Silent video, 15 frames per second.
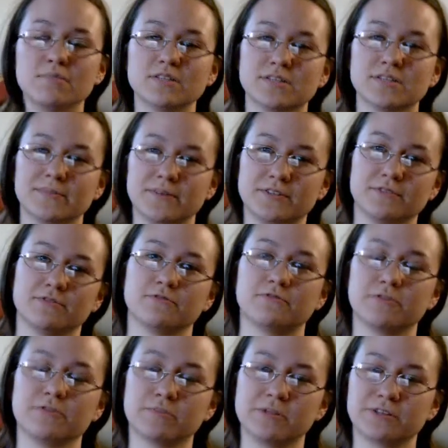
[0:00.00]
Edmund Spencer in
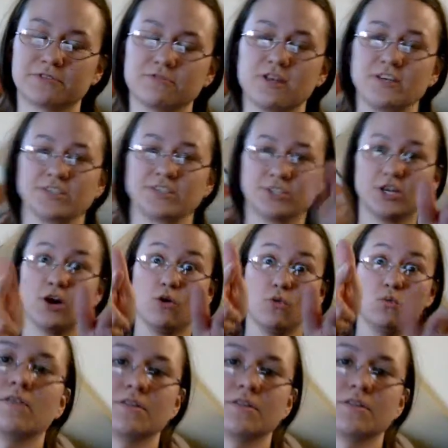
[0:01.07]
4 minutes or less. Go!